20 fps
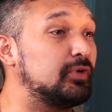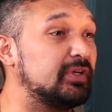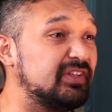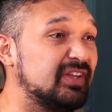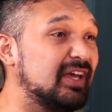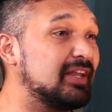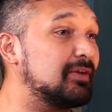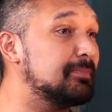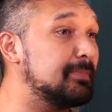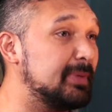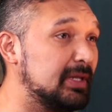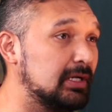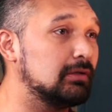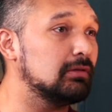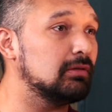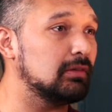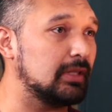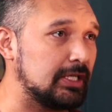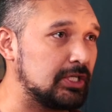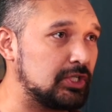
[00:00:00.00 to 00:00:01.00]
or death
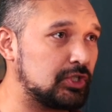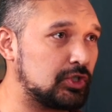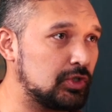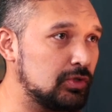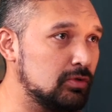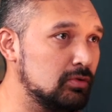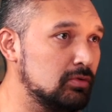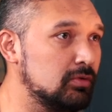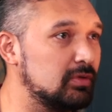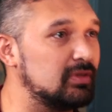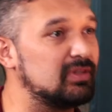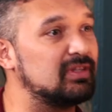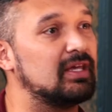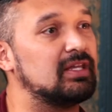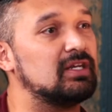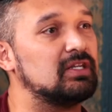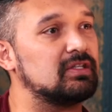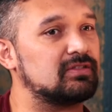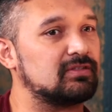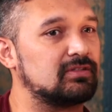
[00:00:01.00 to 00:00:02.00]
medical issue, mm-hmm.
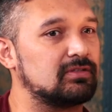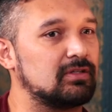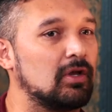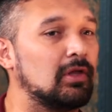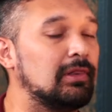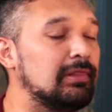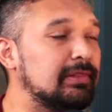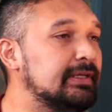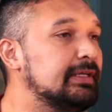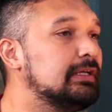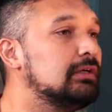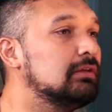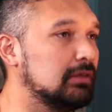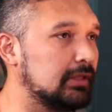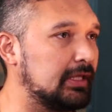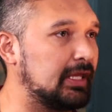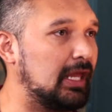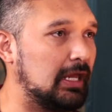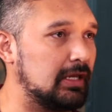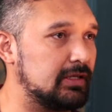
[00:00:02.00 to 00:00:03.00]
then it's a legal
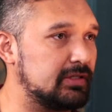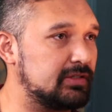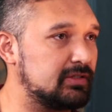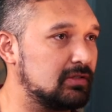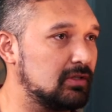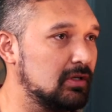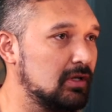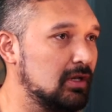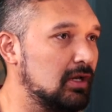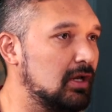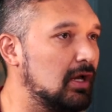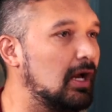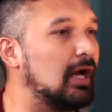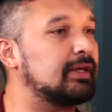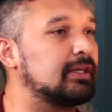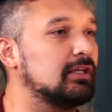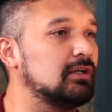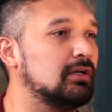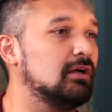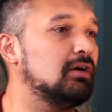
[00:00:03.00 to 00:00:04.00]
case. I
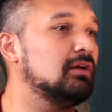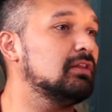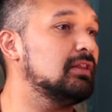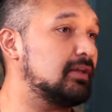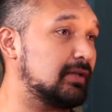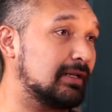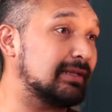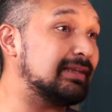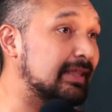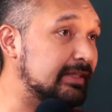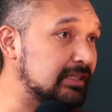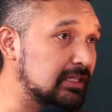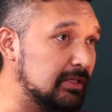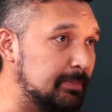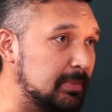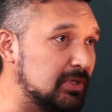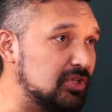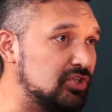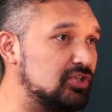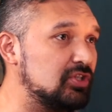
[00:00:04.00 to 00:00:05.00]
can oh, call really? a
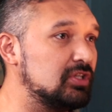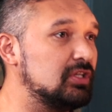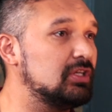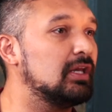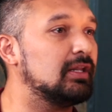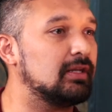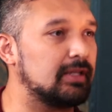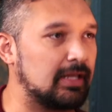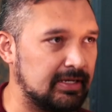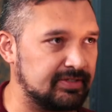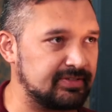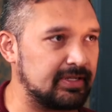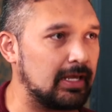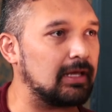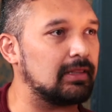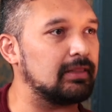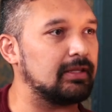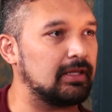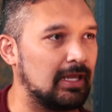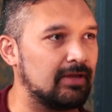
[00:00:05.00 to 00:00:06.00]
DPJ and
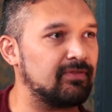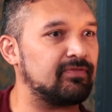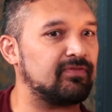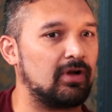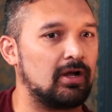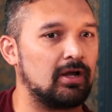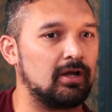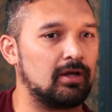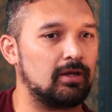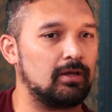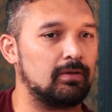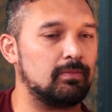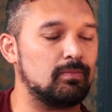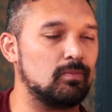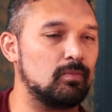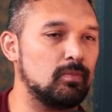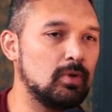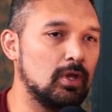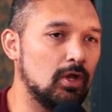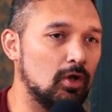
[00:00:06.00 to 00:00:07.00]
exactly if
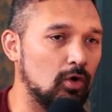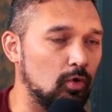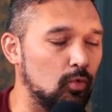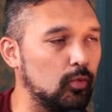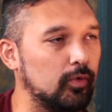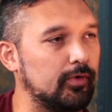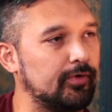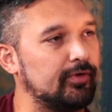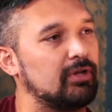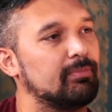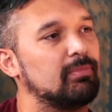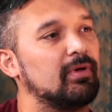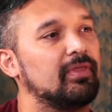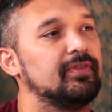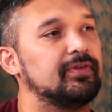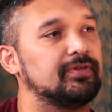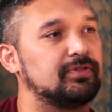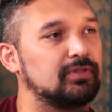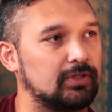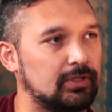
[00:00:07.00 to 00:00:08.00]
I'm worried
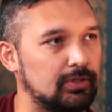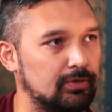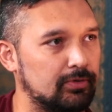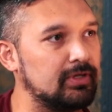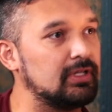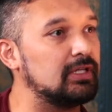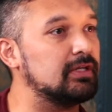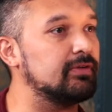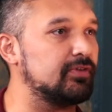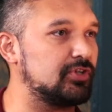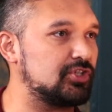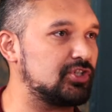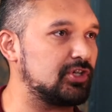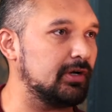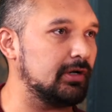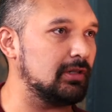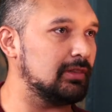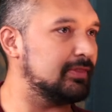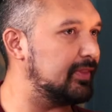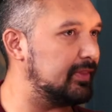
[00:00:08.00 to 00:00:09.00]
about the security of a
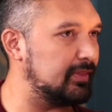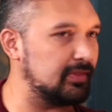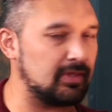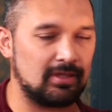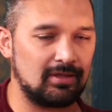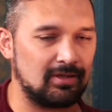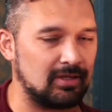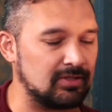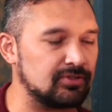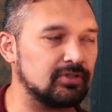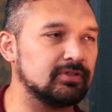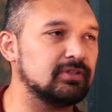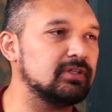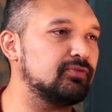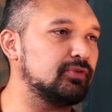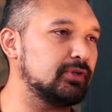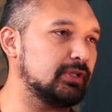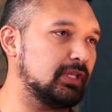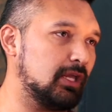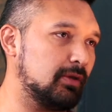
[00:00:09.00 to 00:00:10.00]
child, then it's a
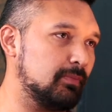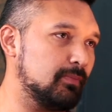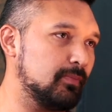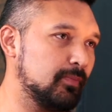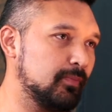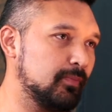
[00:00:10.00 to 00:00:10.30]
different game.